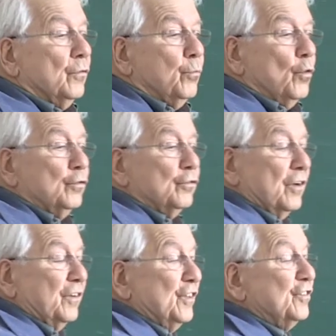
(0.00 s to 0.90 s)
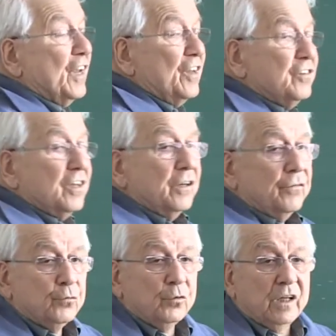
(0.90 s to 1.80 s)
of motions are
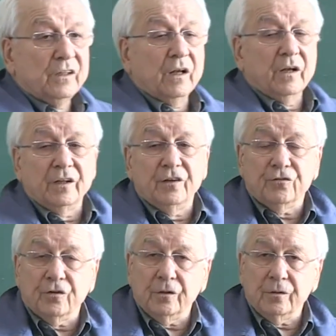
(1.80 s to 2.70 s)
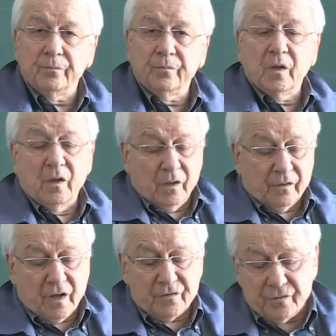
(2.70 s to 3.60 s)
insensitive to that addition.
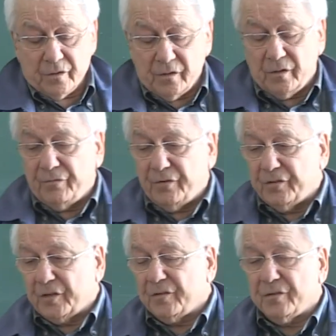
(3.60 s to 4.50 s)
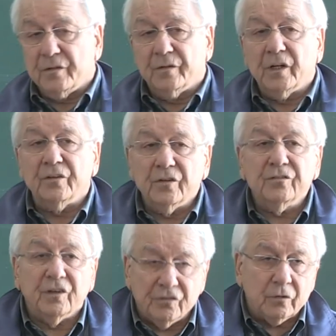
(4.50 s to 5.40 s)
That's the physics, that's the
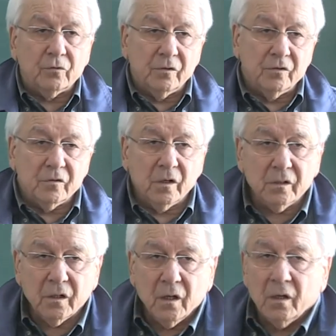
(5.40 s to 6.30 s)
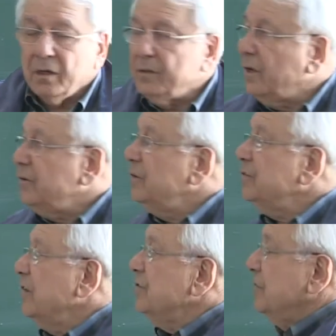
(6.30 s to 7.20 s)
trajectories, right? they're
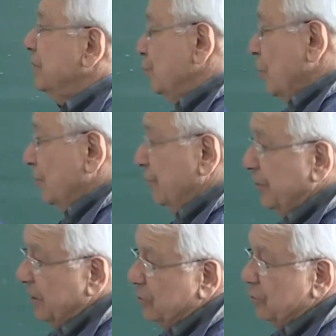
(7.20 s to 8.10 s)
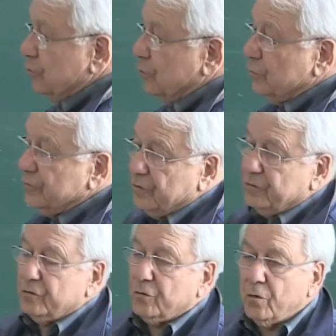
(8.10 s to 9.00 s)
insensitive. You are free to choose the
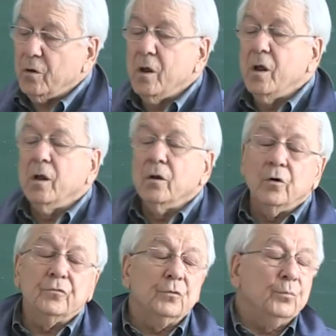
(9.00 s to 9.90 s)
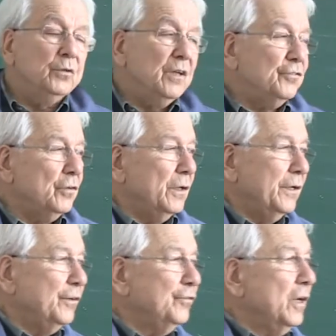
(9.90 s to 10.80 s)
zero of the potential
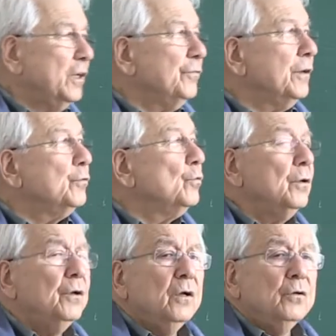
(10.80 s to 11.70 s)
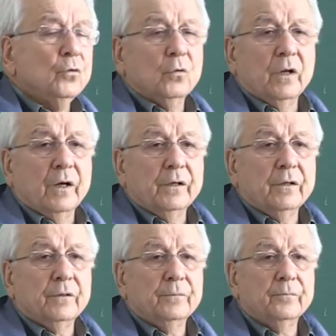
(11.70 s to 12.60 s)
energy any way you
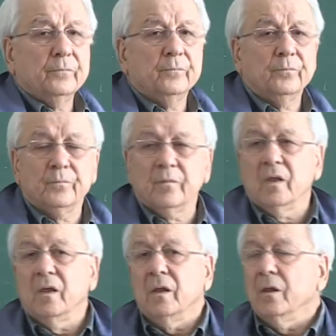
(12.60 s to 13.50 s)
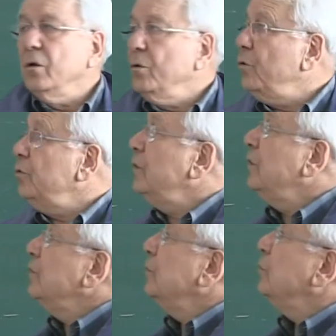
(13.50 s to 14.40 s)
like. Or
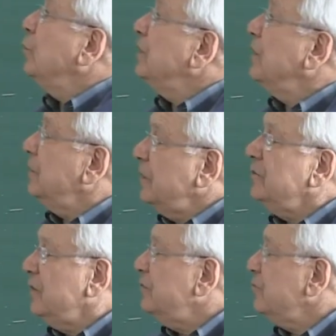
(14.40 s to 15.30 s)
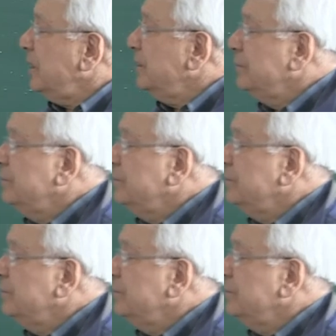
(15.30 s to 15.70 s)
potential, yes, that's right.